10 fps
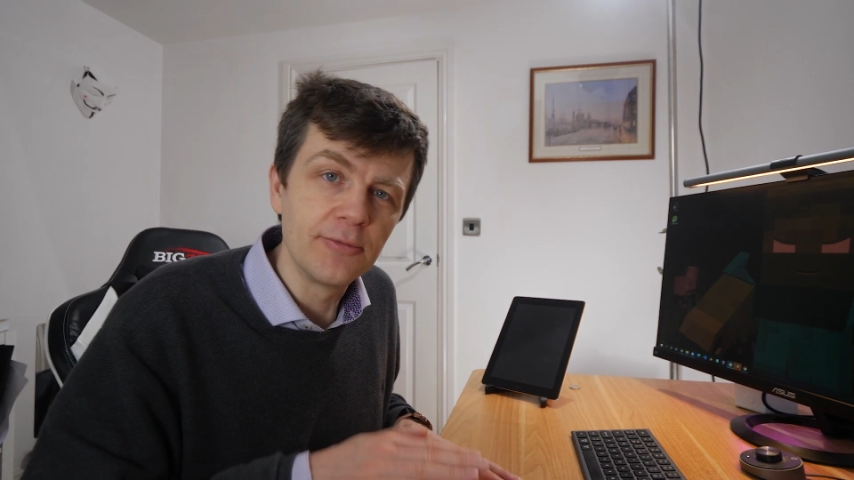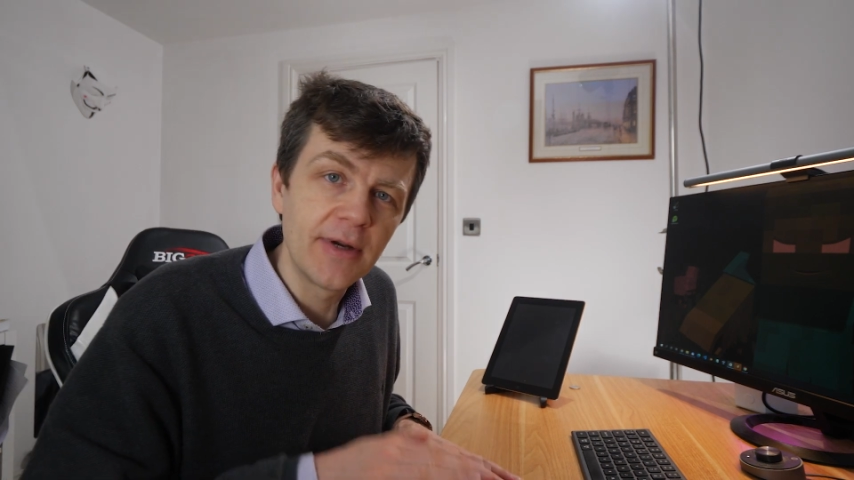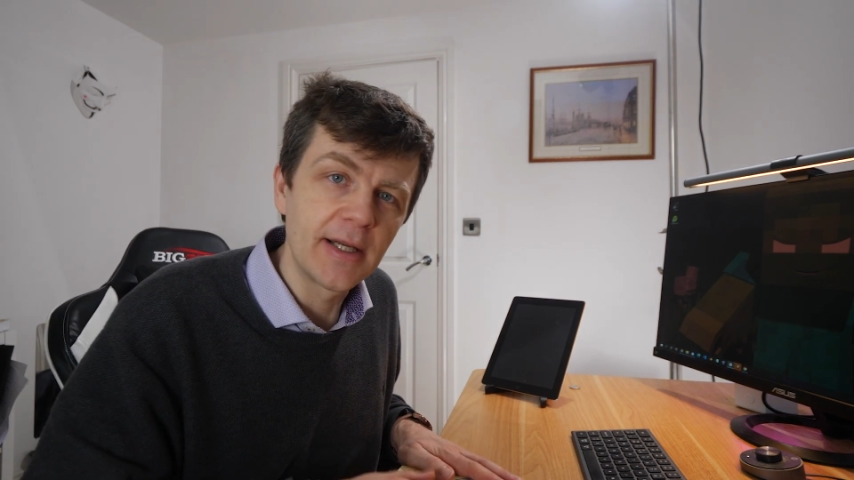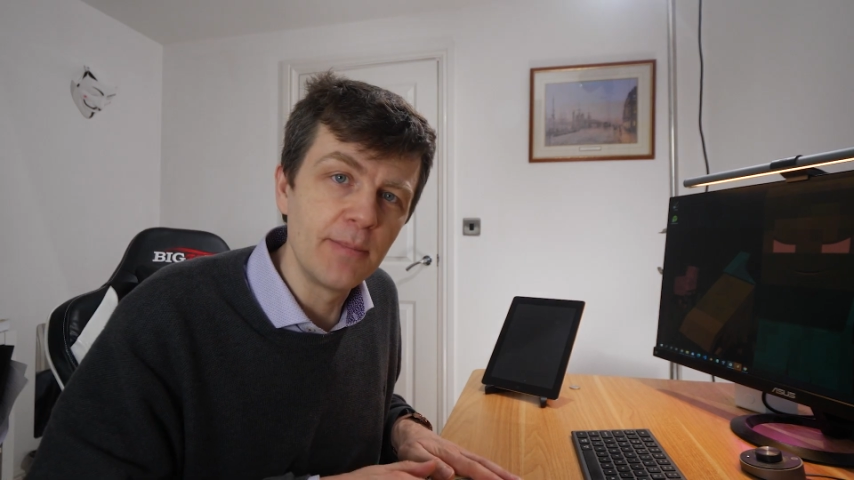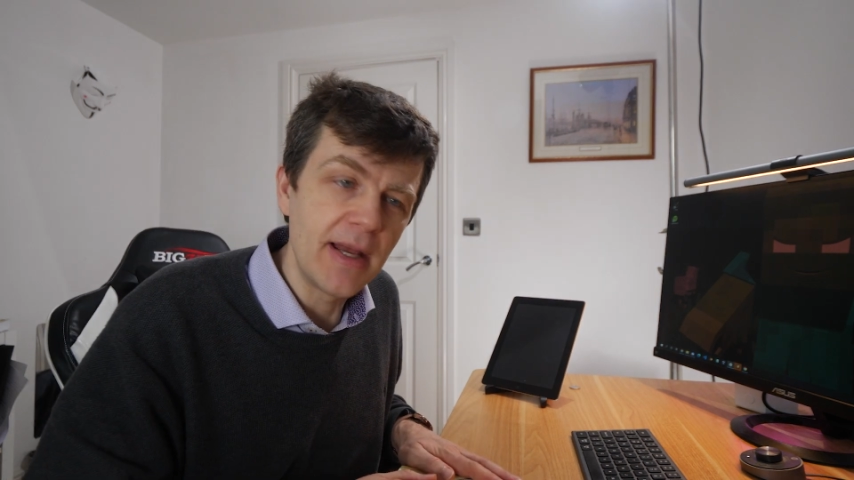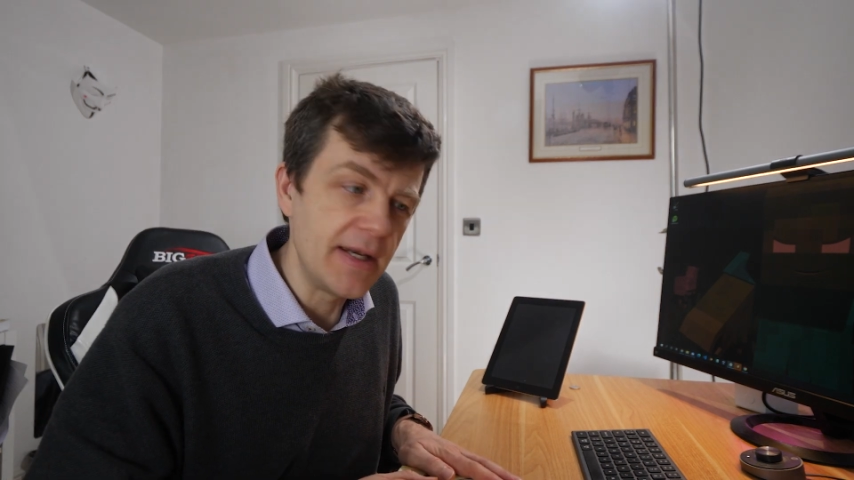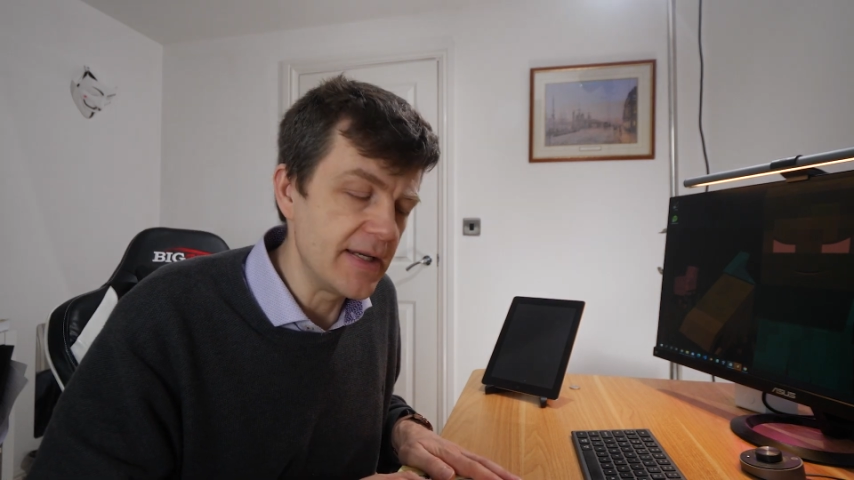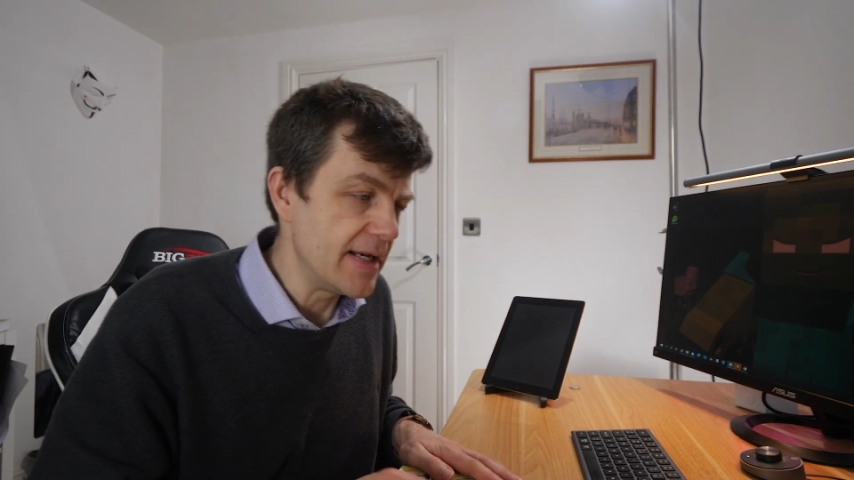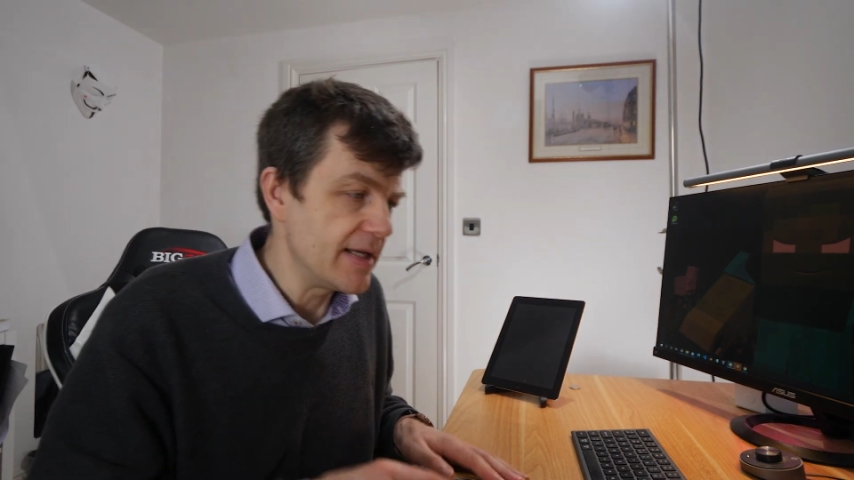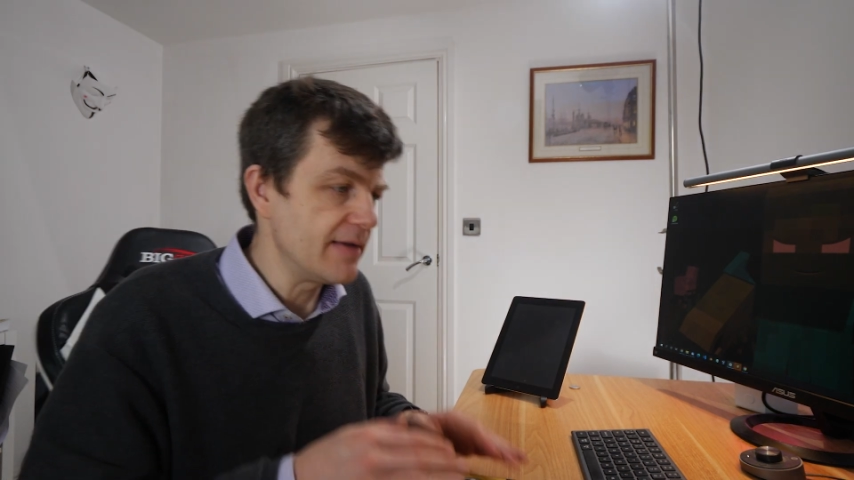
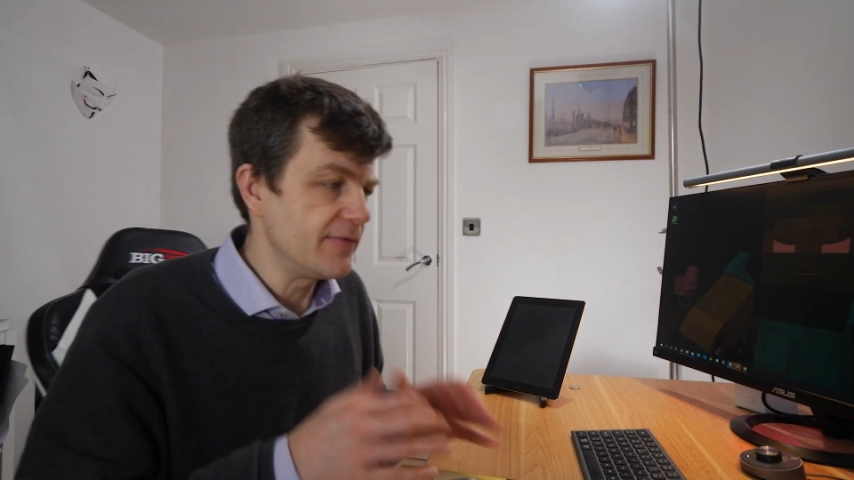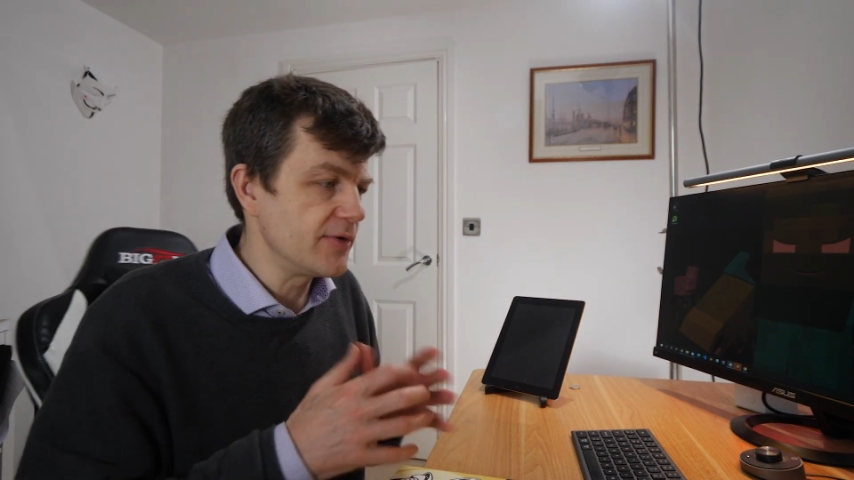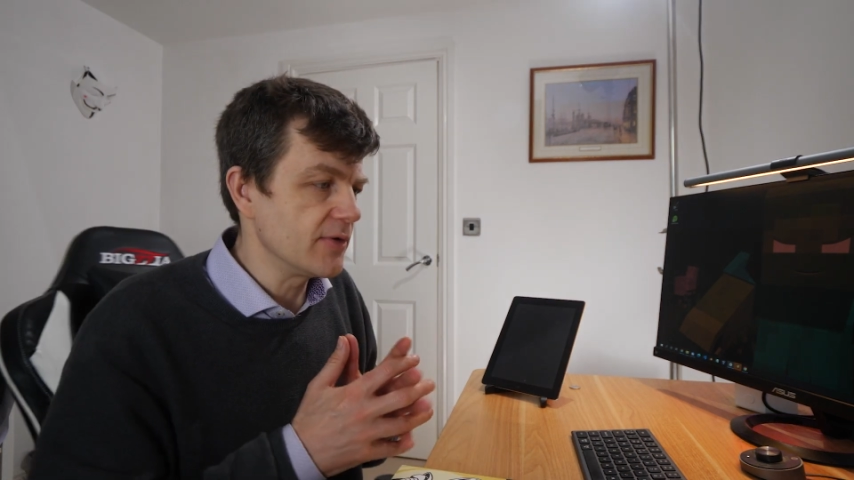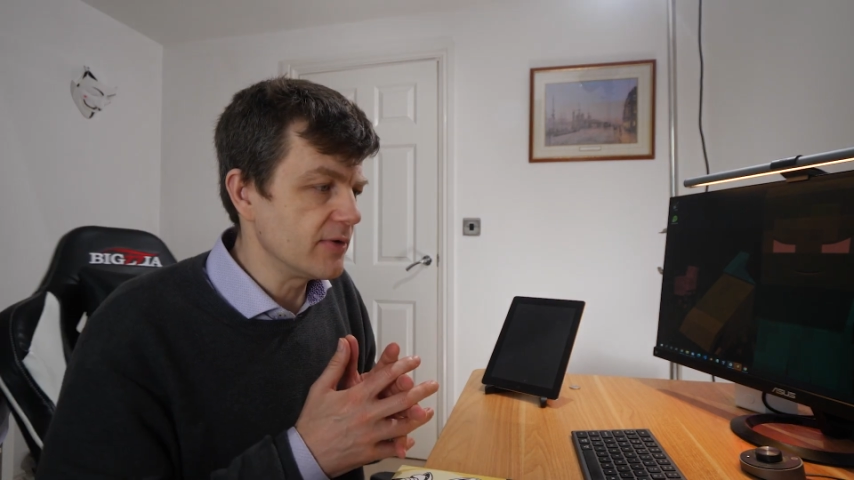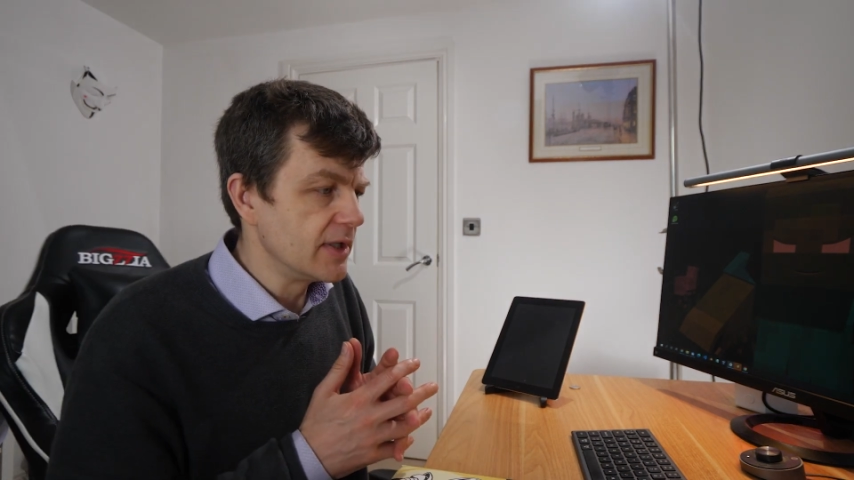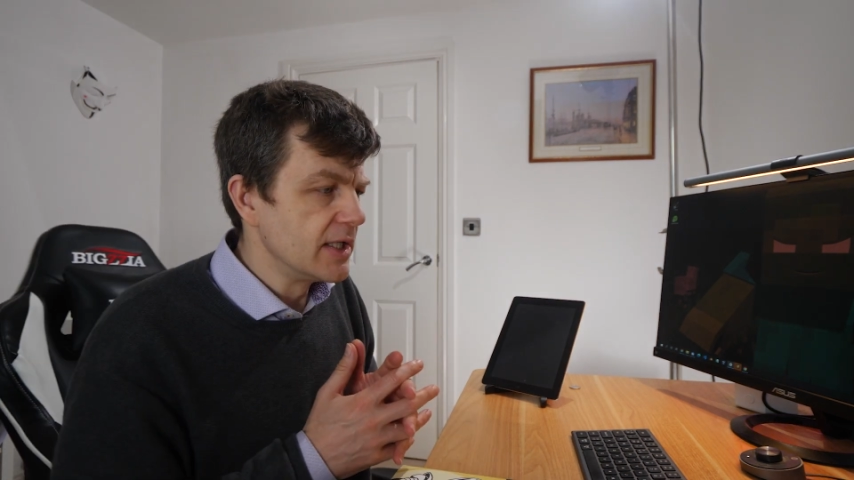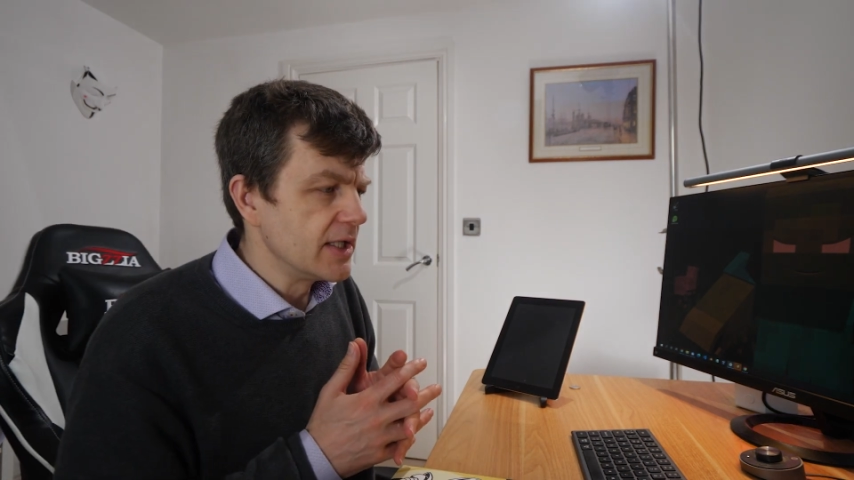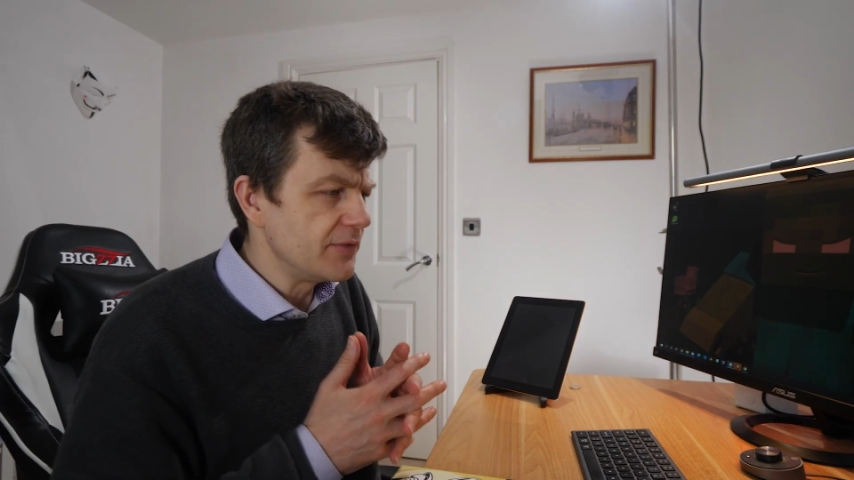recommend it if you're